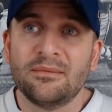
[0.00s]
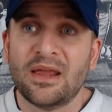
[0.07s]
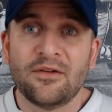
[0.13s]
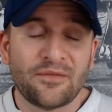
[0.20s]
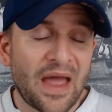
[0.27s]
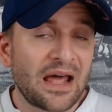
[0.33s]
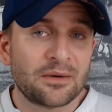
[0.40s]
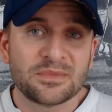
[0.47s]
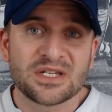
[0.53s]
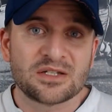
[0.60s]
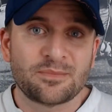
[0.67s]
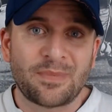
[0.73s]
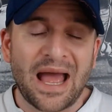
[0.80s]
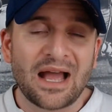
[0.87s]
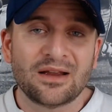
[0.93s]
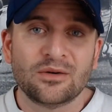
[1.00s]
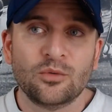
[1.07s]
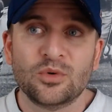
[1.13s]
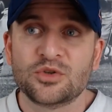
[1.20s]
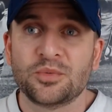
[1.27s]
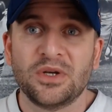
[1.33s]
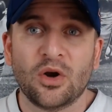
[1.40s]
If Adams is back,
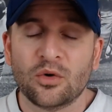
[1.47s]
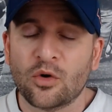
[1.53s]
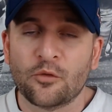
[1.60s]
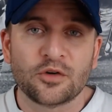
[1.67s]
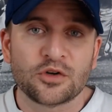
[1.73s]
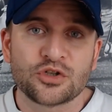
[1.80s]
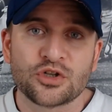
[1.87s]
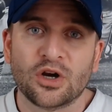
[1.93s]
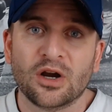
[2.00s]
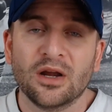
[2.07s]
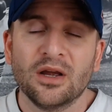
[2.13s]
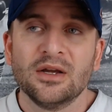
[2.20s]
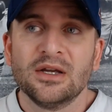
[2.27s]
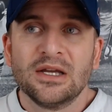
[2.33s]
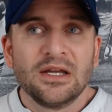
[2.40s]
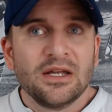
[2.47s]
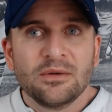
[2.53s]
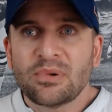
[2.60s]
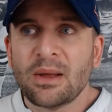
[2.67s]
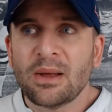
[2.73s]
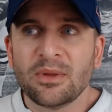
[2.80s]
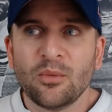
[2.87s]
which we don't know for sure,
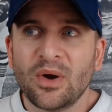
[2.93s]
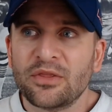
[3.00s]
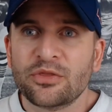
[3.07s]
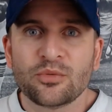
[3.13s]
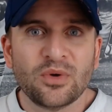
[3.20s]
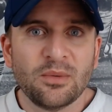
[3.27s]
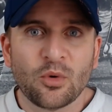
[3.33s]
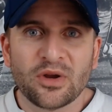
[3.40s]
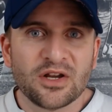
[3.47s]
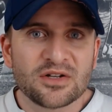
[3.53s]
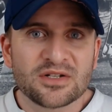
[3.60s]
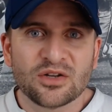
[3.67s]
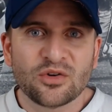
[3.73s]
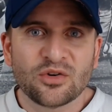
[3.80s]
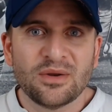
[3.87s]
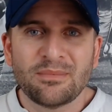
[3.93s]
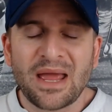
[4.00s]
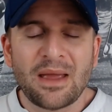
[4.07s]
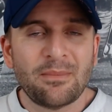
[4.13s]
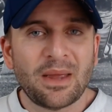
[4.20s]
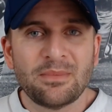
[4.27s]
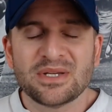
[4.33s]
probably what, three more years in Green
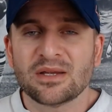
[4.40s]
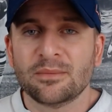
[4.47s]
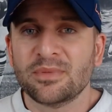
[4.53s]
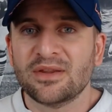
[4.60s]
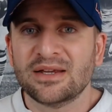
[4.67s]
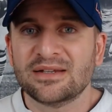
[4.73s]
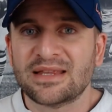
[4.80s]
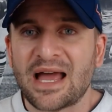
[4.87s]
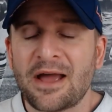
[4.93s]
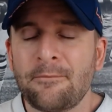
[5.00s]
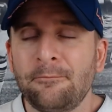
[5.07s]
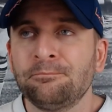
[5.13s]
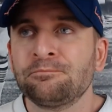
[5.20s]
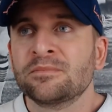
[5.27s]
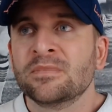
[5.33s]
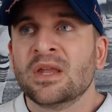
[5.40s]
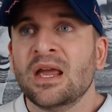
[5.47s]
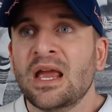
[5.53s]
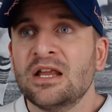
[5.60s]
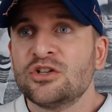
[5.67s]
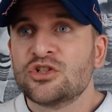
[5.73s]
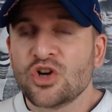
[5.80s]
Bay, maybe something like that.
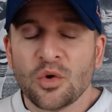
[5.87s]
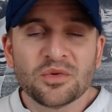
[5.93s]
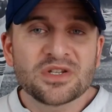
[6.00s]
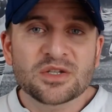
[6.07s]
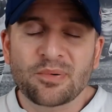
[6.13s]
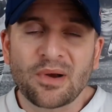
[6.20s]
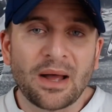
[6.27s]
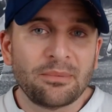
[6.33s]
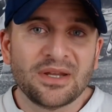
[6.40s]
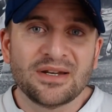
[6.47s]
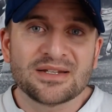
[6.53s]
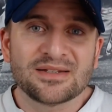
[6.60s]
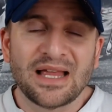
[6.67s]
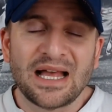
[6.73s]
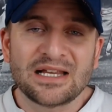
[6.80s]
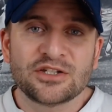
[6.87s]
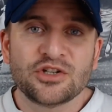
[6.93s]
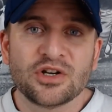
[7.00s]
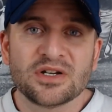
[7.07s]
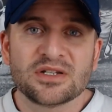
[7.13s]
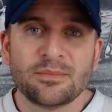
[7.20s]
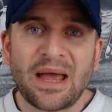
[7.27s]
And Jones is probably in his last
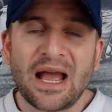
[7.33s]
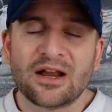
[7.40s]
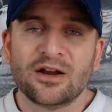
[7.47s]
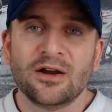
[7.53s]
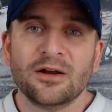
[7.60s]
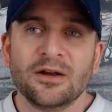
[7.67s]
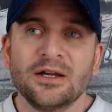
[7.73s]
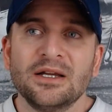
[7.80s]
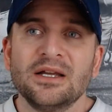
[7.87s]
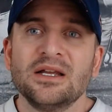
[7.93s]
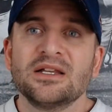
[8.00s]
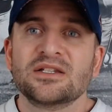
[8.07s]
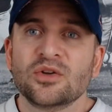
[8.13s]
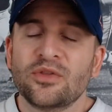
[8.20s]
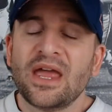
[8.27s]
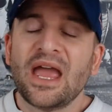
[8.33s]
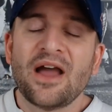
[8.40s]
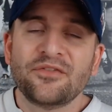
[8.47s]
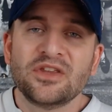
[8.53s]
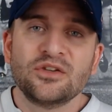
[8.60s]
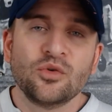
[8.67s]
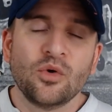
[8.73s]
year as a Packer. So they
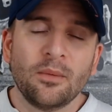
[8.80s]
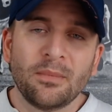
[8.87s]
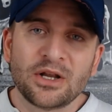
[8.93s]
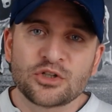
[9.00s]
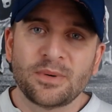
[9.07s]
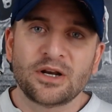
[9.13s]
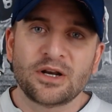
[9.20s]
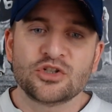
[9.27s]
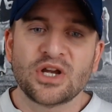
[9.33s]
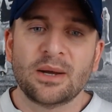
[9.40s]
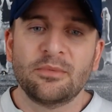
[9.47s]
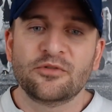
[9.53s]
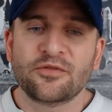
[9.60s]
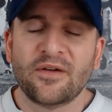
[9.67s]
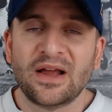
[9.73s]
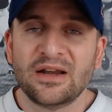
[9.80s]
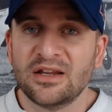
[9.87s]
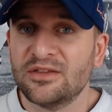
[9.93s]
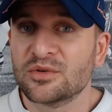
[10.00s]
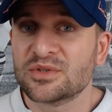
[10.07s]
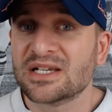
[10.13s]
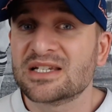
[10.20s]
have to do a much better job of finding
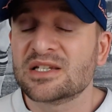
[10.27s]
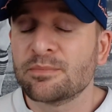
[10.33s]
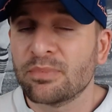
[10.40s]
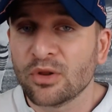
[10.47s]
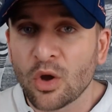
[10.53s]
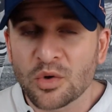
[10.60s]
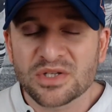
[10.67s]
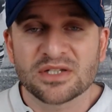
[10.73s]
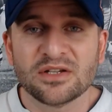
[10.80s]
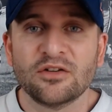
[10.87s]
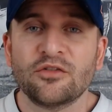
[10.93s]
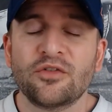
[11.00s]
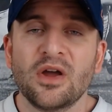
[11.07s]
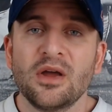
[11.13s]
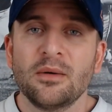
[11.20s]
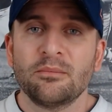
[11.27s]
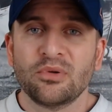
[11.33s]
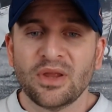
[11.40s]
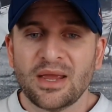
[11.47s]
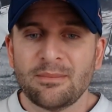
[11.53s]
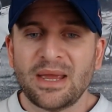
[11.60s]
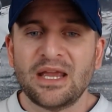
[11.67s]
those explosive
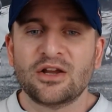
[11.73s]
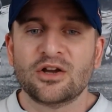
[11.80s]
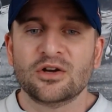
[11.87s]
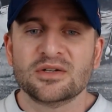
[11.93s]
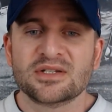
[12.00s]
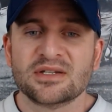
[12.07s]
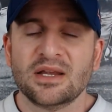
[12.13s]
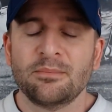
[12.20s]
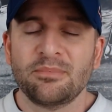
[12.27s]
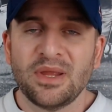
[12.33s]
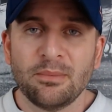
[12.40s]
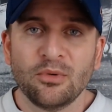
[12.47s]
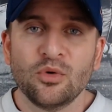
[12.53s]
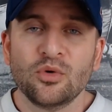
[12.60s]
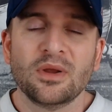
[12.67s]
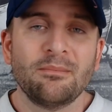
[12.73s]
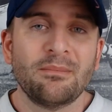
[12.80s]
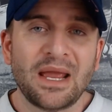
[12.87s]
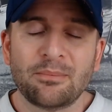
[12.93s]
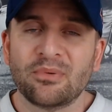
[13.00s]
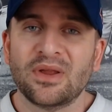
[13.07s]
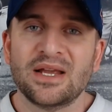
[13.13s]
playmakers and people who can
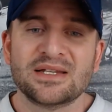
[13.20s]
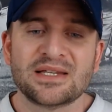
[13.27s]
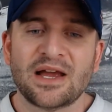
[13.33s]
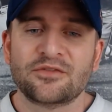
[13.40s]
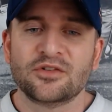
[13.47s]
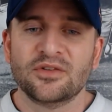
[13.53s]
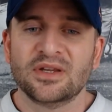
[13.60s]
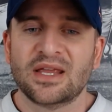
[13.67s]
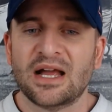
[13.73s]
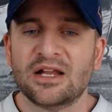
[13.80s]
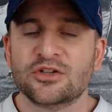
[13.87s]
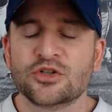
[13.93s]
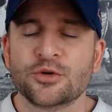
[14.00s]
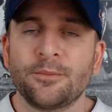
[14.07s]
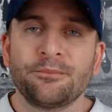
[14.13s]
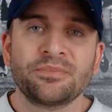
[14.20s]
make plays after the catch.